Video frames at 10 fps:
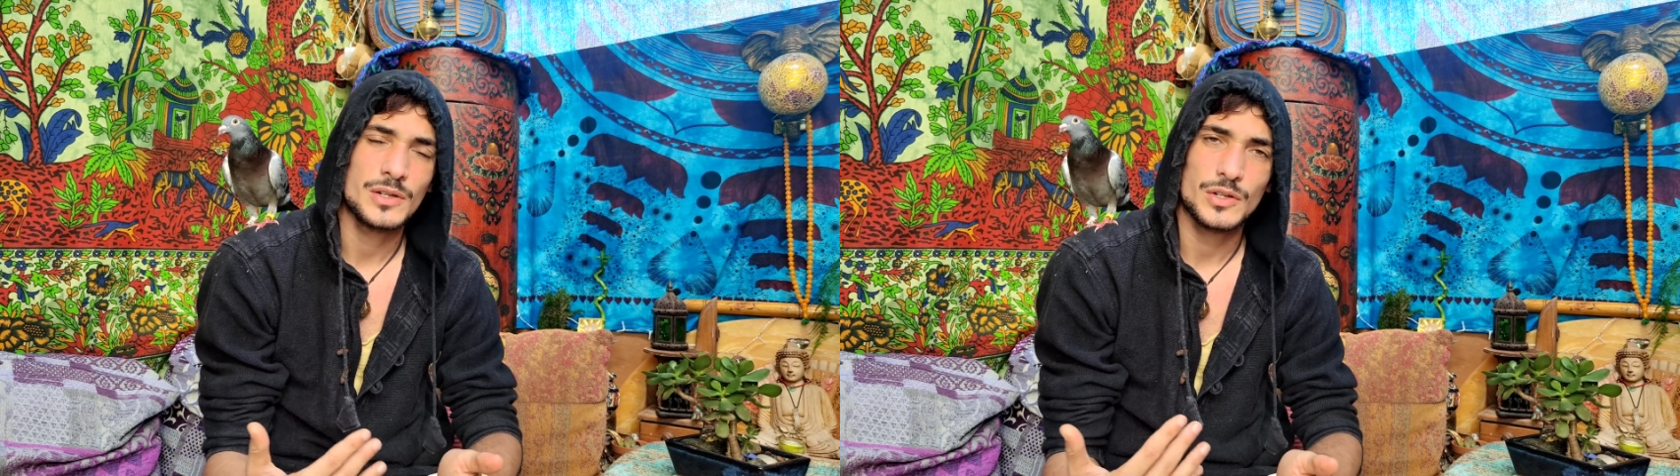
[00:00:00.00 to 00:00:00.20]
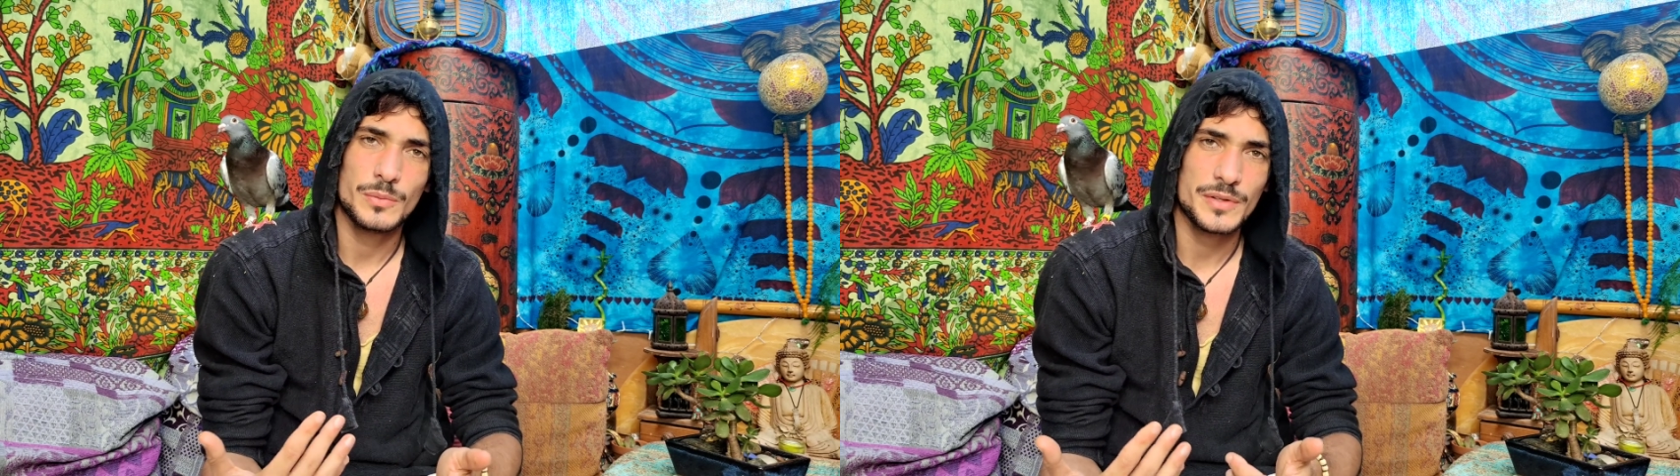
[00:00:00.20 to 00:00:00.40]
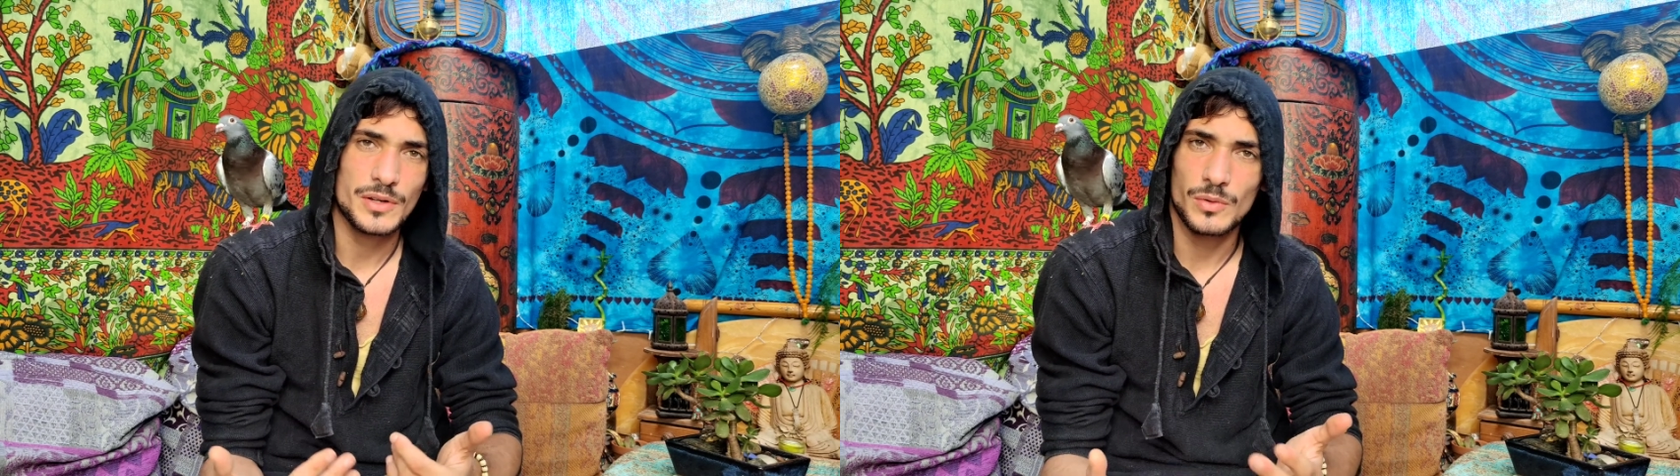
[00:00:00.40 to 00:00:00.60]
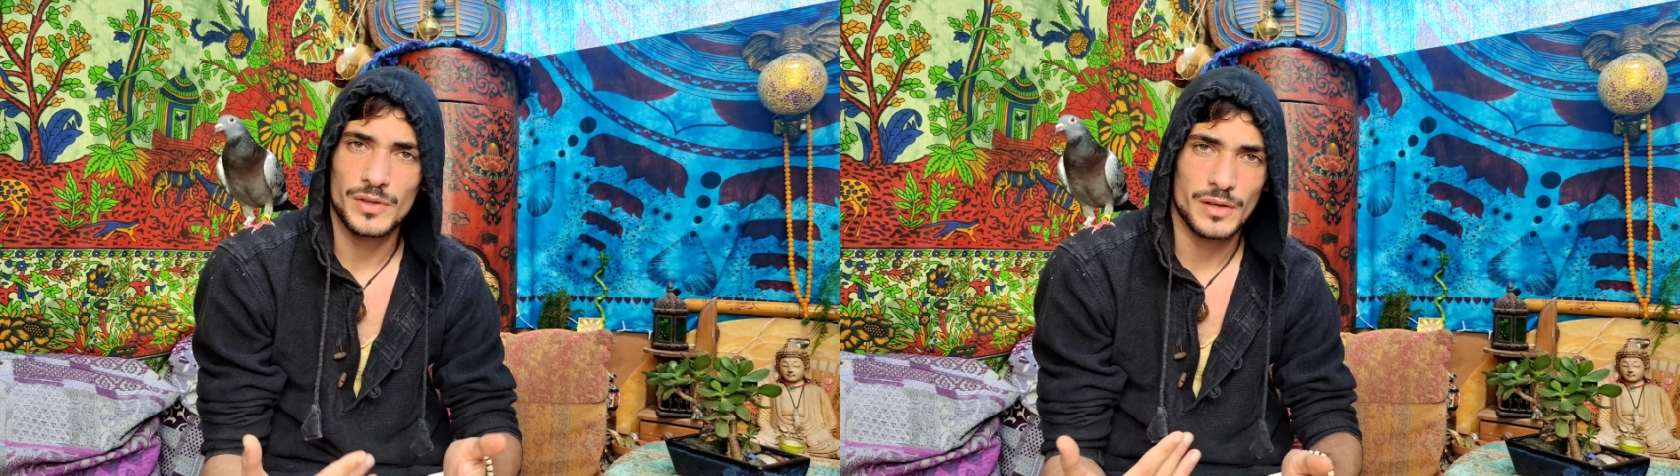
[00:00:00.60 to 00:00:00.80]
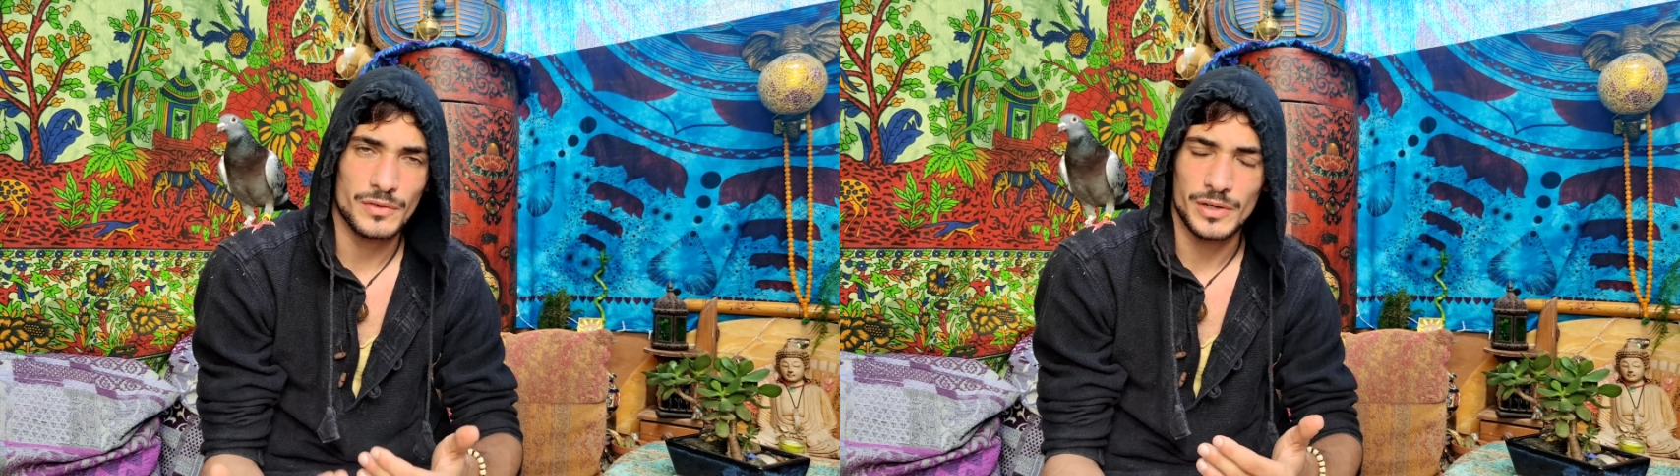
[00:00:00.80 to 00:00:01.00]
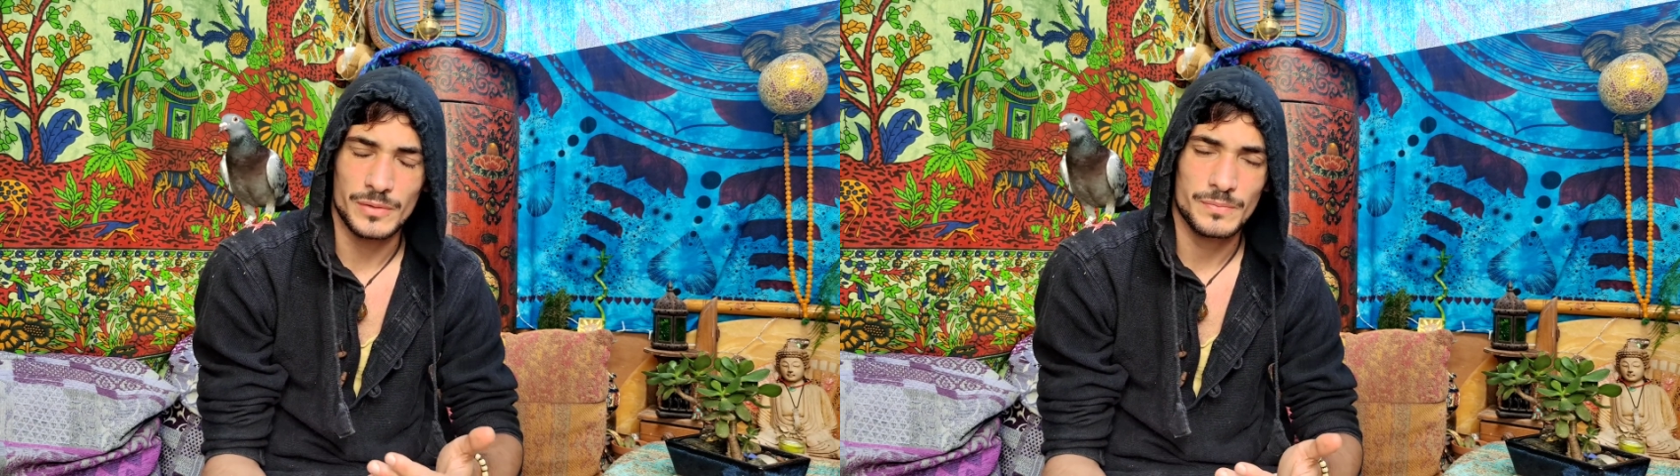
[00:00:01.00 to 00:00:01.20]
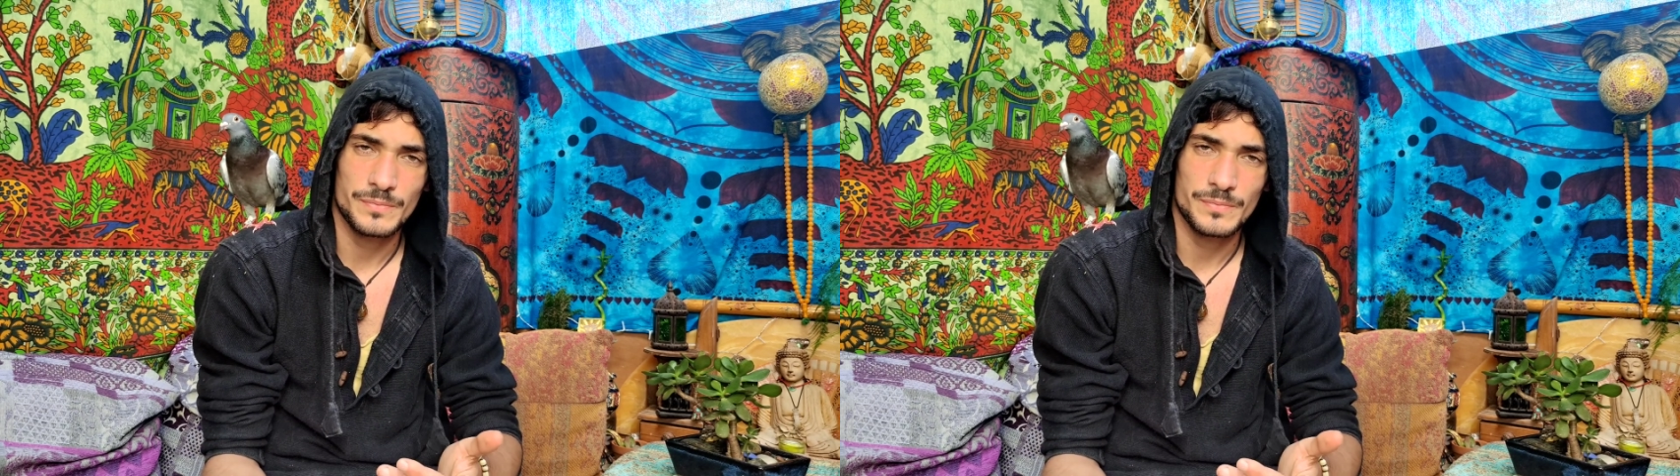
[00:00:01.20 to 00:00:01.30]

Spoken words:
no matter whatever.